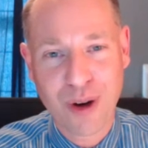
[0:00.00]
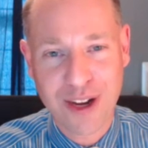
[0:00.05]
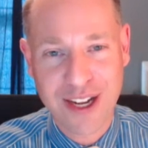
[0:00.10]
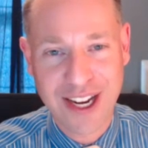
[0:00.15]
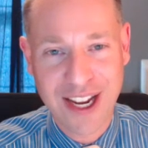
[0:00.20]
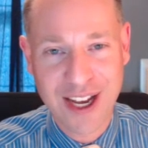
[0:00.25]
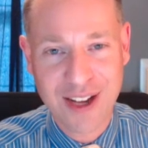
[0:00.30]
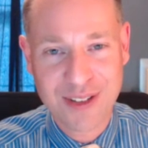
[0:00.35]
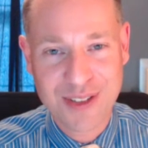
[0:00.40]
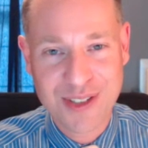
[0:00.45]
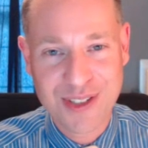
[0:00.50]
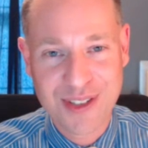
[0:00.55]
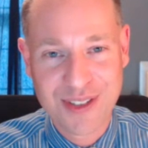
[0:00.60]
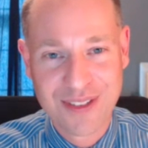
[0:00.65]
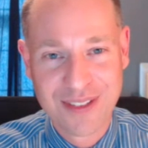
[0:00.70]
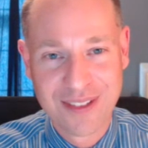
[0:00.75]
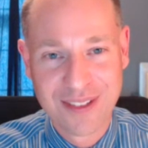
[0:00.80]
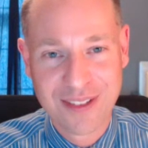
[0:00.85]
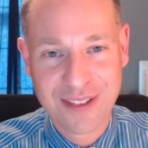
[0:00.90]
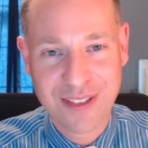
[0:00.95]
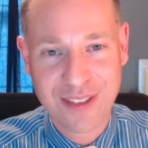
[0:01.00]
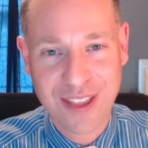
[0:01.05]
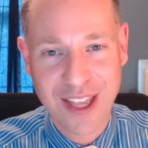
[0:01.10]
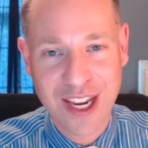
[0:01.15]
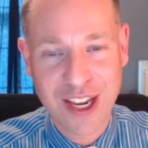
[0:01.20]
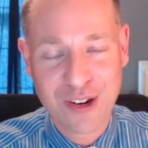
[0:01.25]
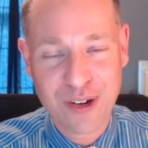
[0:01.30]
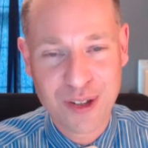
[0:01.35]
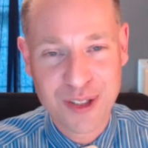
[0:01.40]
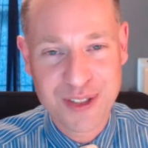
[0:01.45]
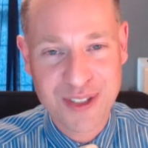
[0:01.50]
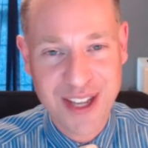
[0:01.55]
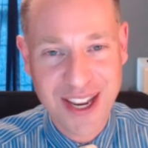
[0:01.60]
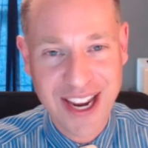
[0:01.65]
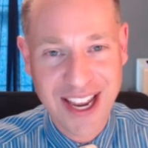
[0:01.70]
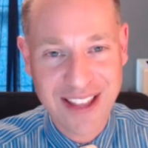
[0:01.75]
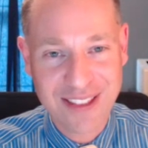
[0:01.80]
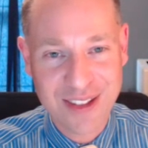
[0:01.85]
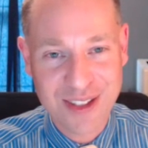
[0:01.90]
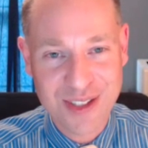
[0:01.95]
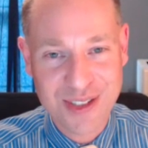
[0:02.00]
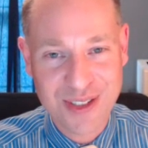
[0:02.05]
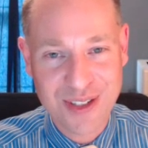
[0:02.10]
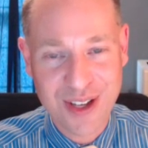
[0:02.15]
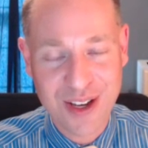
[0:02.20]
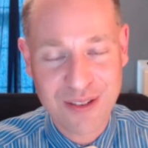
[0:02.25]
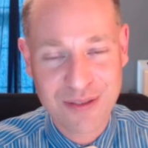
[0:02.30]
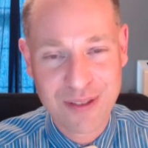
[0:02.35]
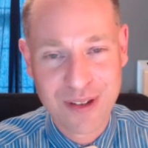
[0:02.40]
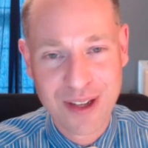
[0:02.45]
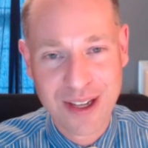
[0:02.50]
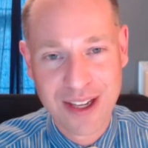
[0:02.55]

accountants, they understand this stuff.